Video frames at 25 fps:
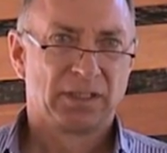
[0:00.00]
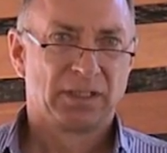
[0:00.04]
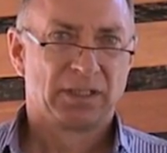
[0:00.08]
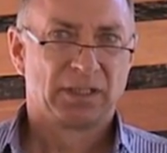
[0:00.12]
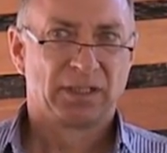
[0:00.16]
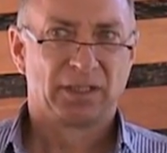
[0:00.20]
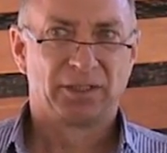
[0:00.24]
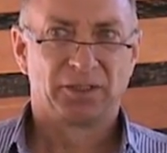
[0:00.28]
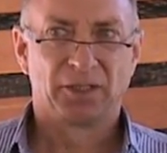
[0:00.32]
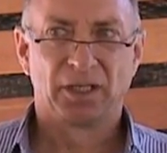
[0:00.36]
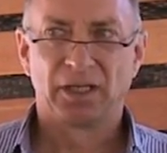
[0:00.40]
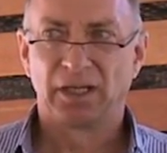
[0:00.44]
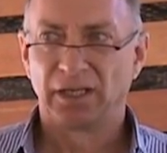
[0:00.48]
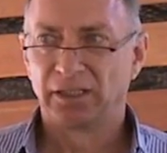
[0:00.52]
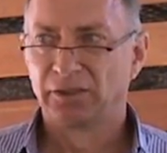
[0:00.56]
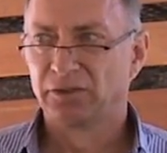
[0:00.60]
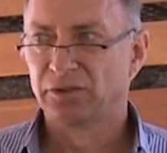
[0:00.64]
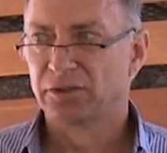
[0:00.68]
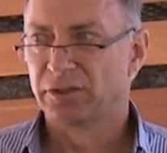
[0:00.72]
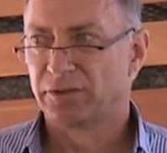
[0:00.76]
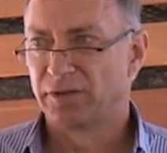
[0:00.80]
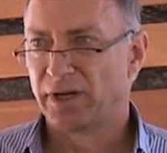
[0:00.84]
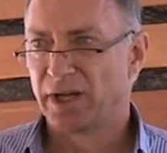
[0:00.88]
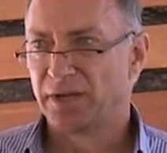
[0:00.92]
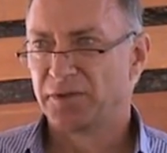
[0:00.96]
And I look
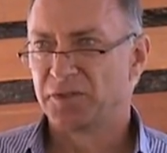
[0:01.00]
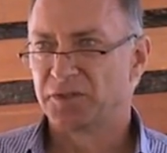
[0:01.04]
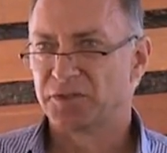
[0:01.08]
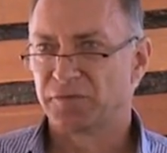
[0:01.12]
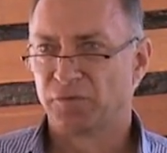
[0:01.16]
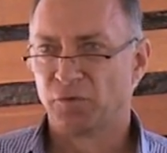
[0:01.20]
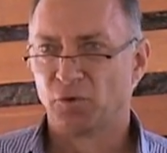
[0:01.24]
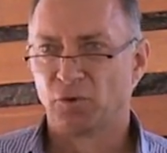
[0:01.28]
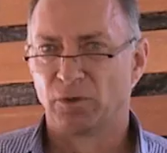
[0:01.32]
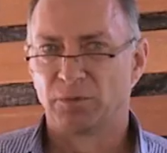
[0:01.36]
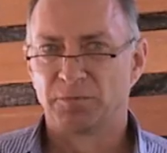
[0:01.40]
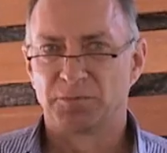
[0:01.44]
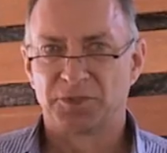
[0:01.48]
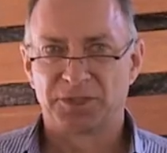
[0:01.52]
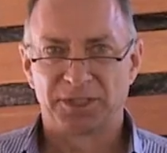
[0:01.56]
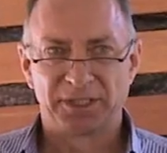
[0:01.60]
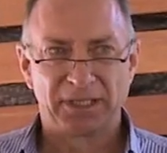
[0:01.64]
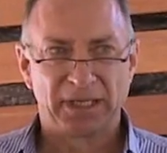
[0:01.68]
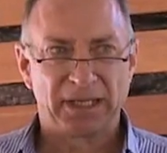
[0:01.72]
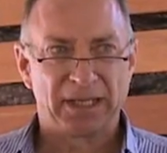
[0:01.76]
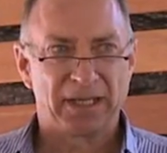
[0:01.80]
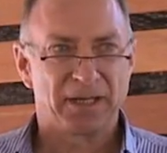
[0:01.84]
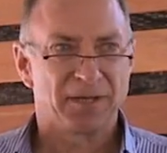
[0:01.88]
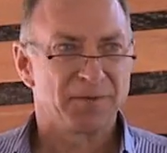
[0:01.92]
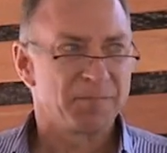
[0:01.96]
around this forum
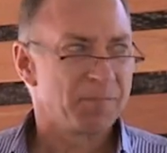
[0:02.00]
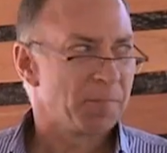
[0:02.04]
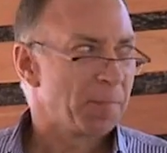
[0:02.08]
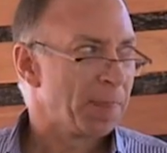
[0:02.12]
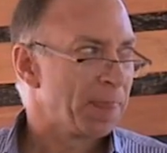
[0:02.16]
today